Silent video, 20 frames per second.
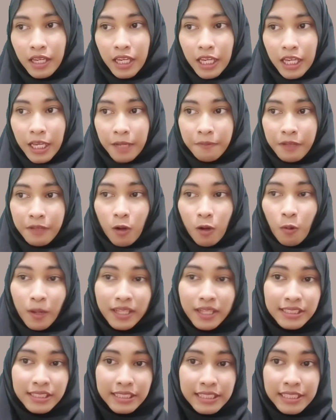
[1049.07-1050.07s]
if the
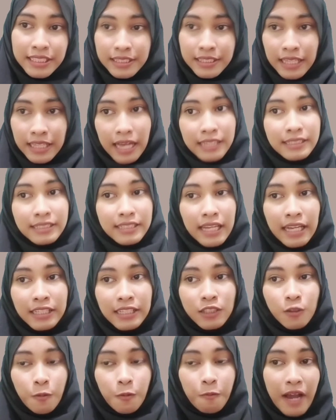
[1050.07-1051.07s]
question asks
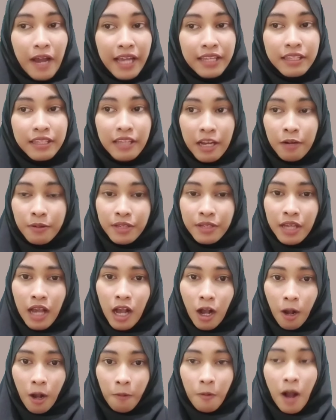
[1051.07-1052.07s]
us to find the area
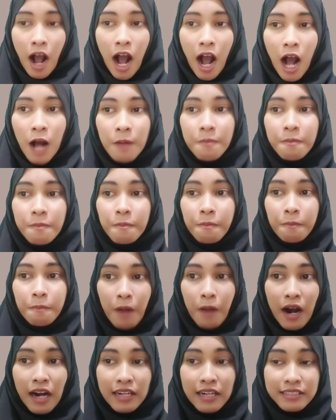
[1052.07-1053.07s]
of half
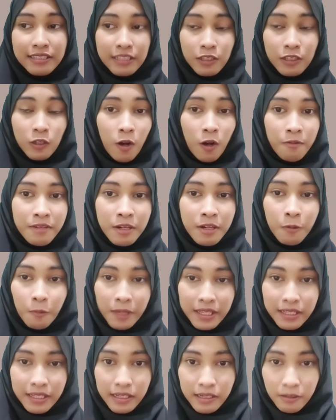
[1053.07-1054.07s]
parks that covered
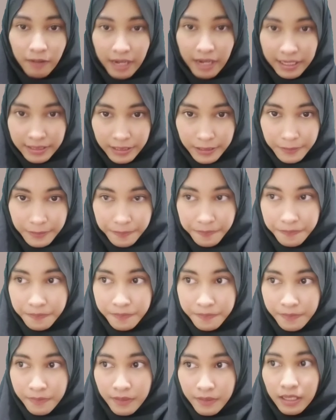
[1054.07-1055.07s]
with grass.
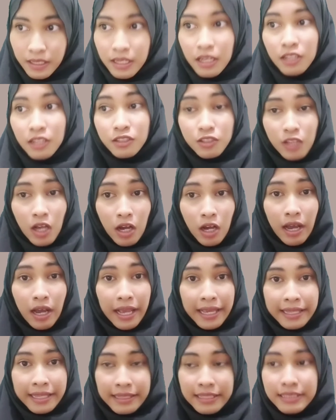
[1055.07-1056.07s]
So,
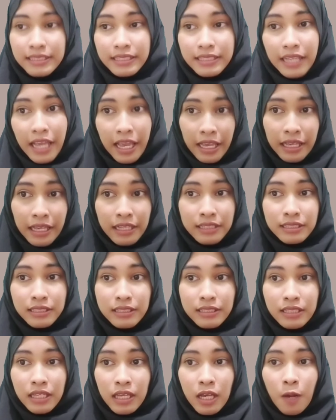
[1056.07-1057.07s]
in this case,
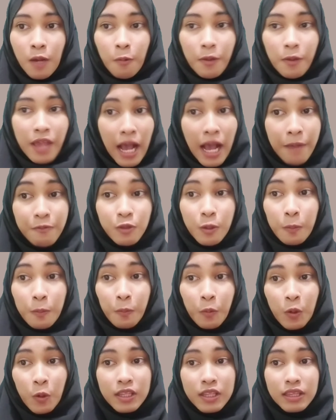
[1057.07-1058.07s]
we have to
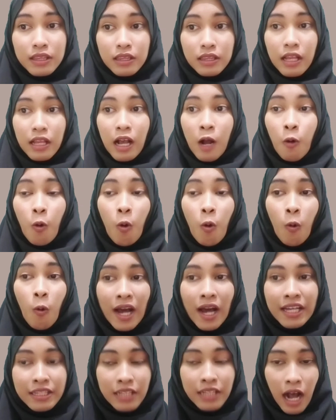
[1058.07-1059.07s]
put a
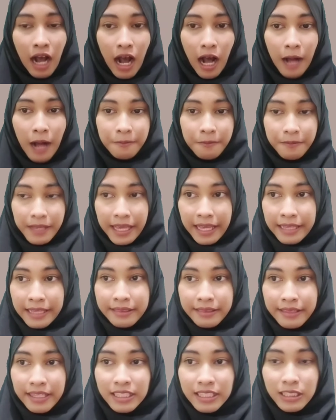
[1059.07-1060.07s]
1/2
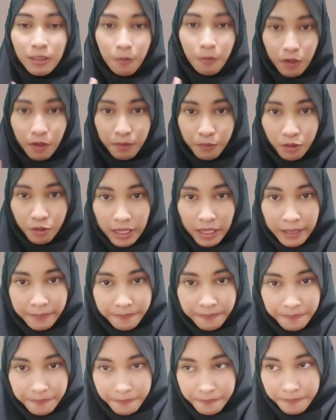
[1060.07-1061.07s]
in this formula.
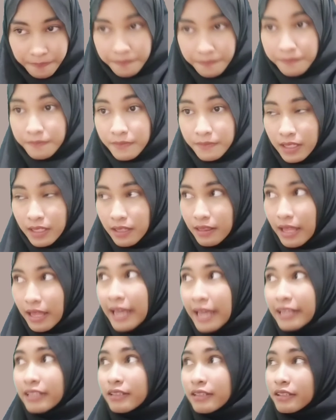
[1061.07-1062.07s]

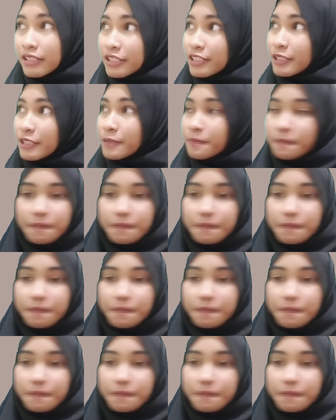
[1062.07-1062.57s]
Like this.